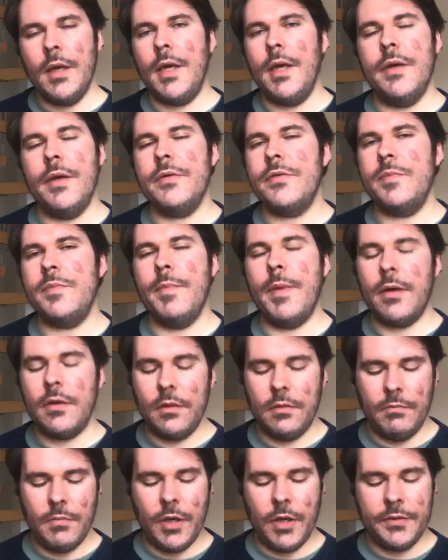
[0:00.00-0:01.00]
here
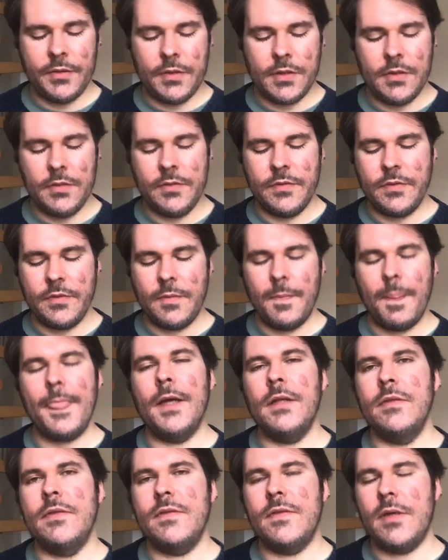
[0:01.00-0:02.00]
spotted mountains
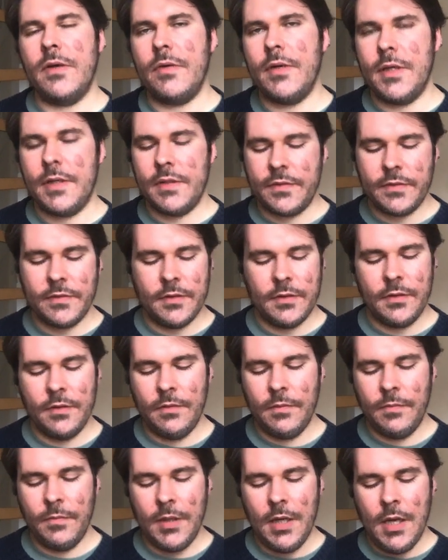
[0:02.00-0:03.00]
and cirrus,
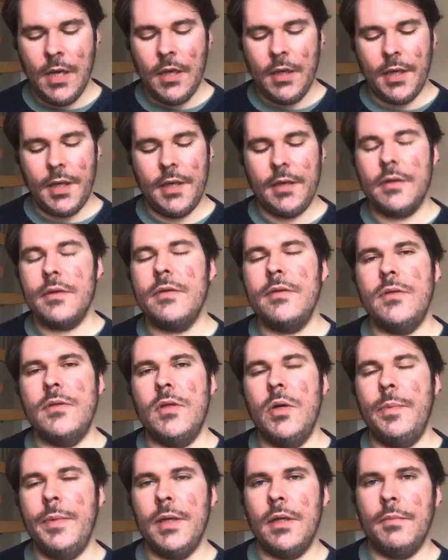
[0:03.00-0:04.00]
here
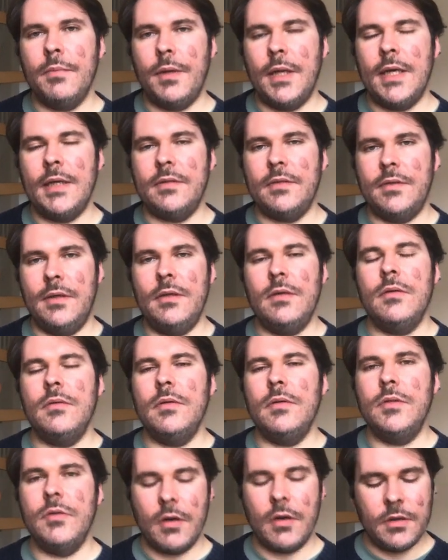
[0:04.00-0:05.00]
sloping plateau
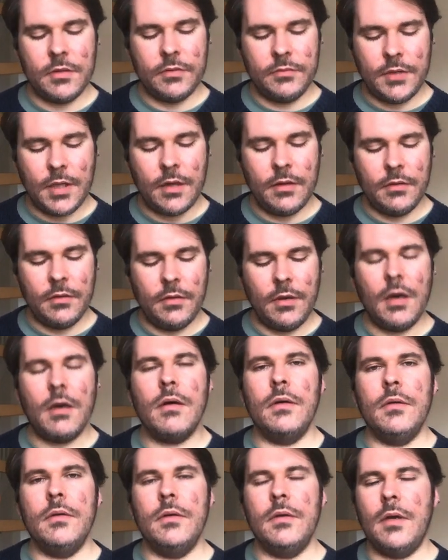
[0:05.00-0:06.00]
drawn down
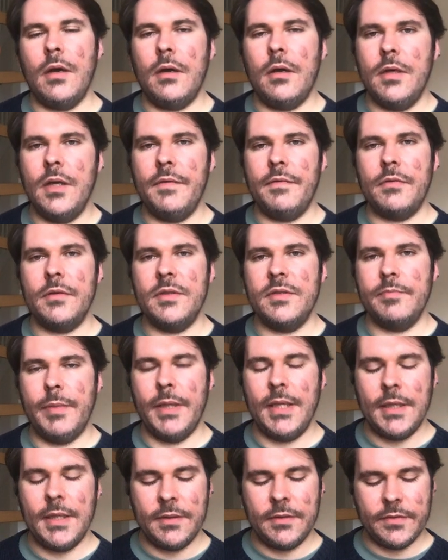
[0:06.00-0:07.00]
on carnivorous
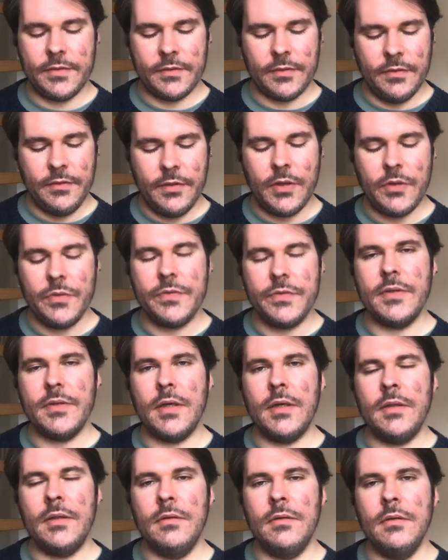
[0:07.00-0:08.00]
plants and no
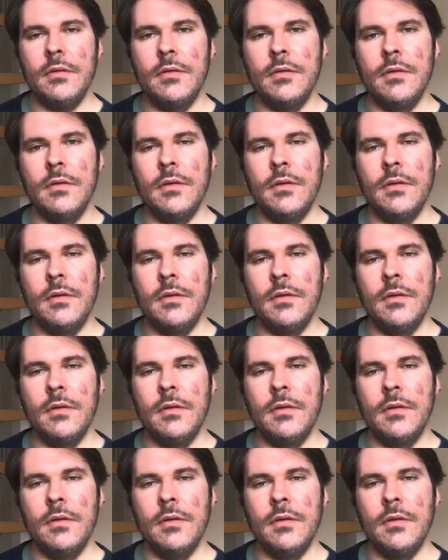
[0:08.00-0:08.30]
sun,